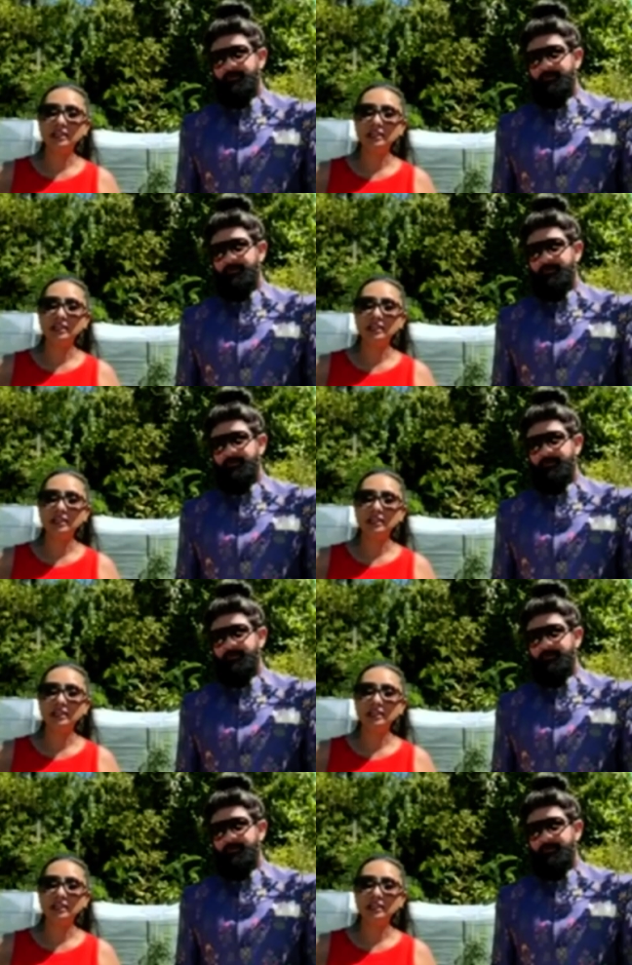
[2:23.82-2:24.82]
Speaker 1: I know
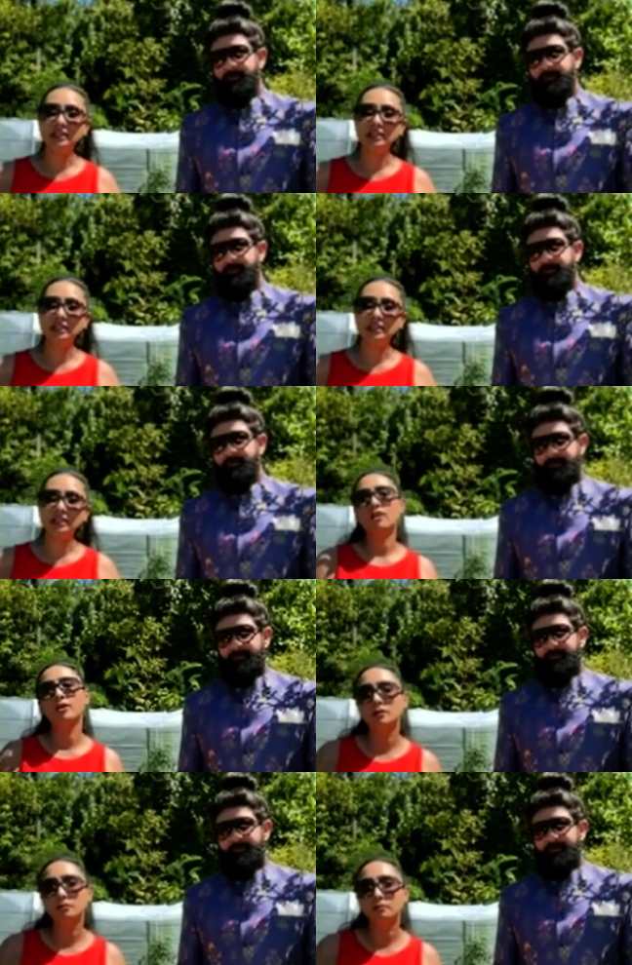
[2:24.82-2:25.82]
this is the time for everyone
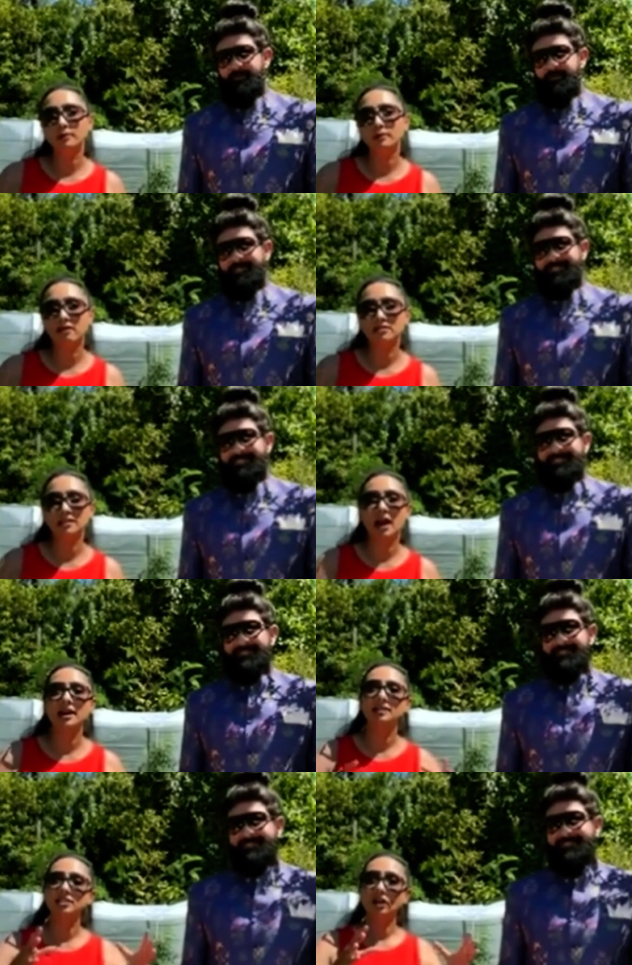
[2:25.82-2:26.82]
to be
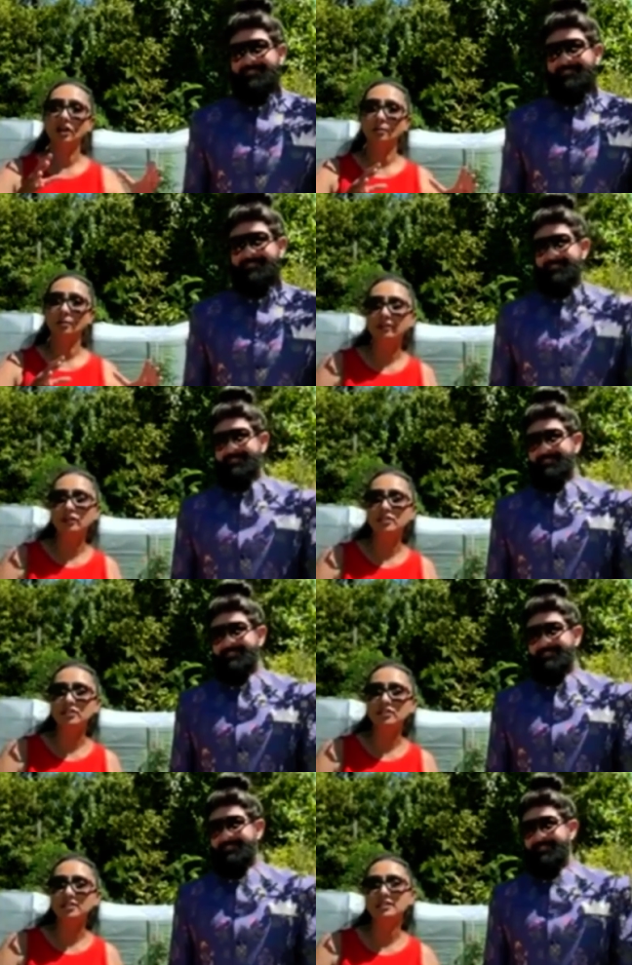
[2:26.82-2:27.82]
outside and start putting their
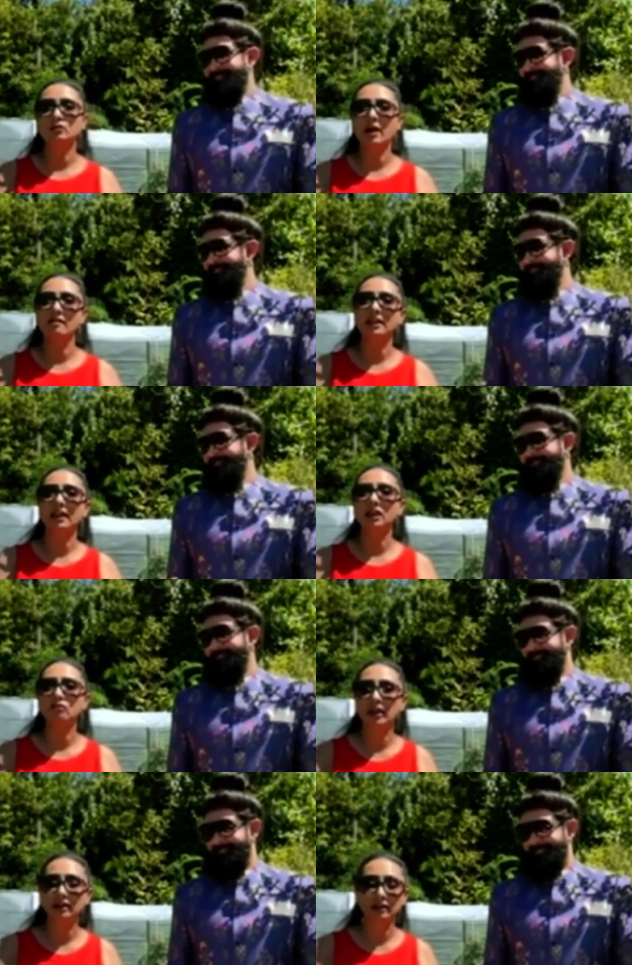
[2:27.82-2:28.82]
seeds in the ground and getting
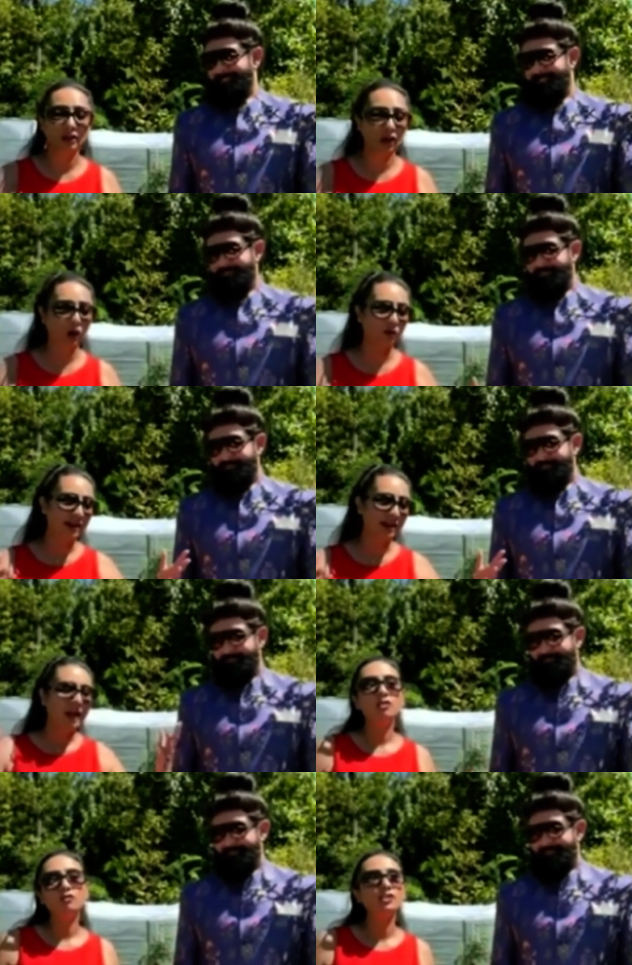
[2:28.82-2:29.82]
it ready to go.
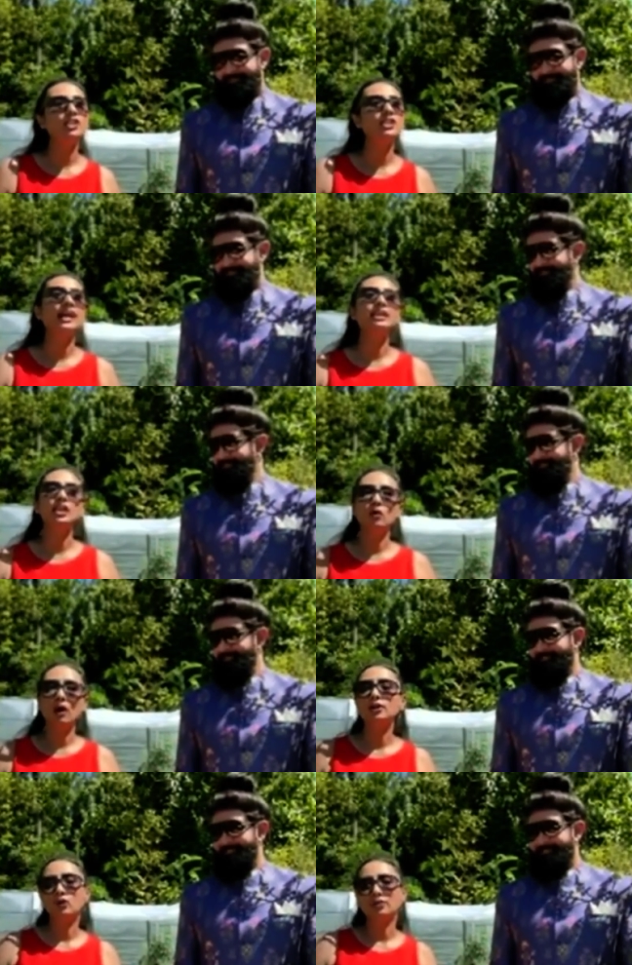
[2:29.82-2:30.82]
Unfortunately, I know
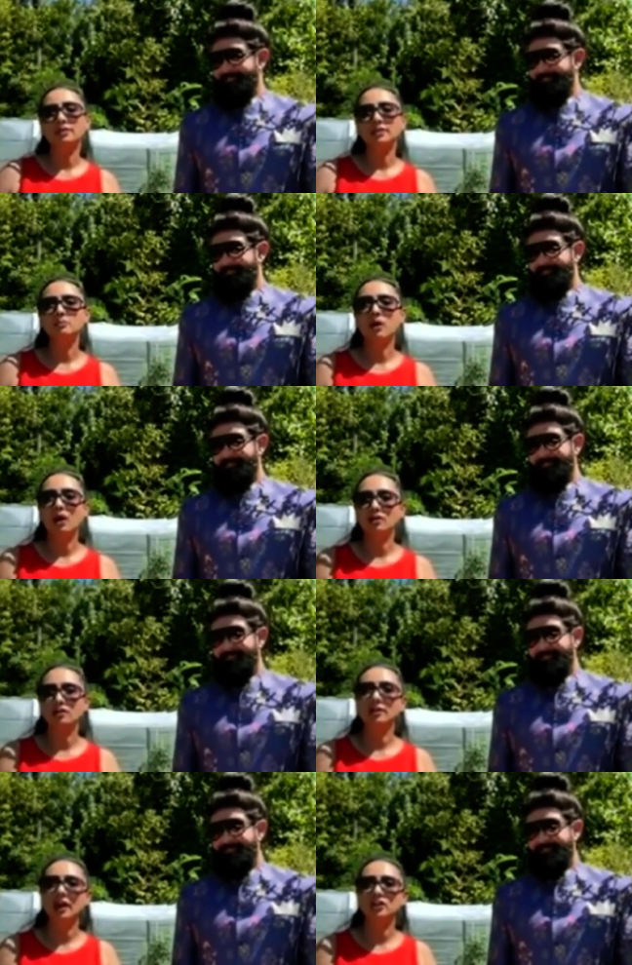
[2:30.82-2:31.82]
our northeast part
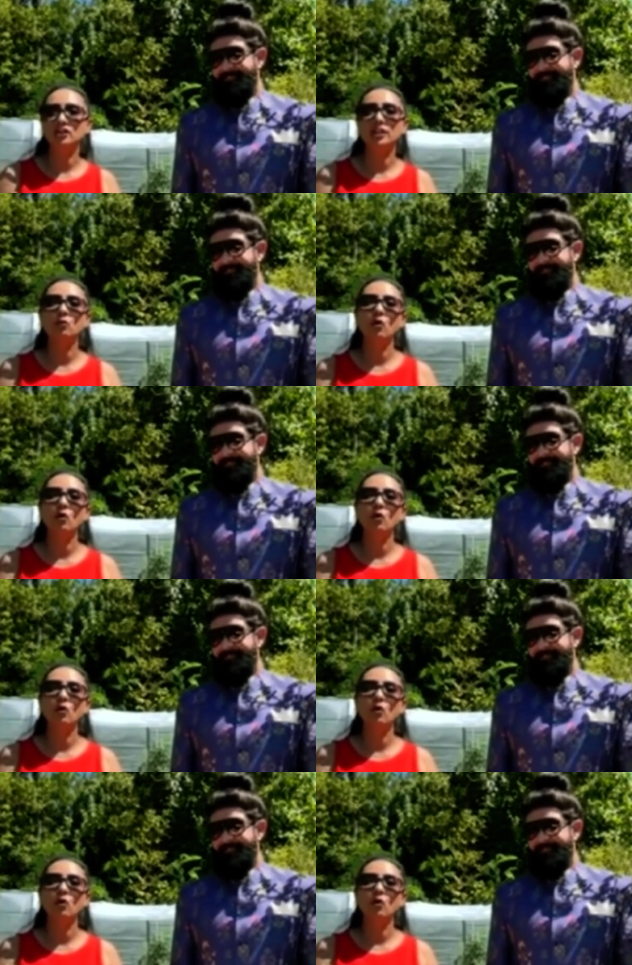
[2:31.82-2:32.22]
of the country, they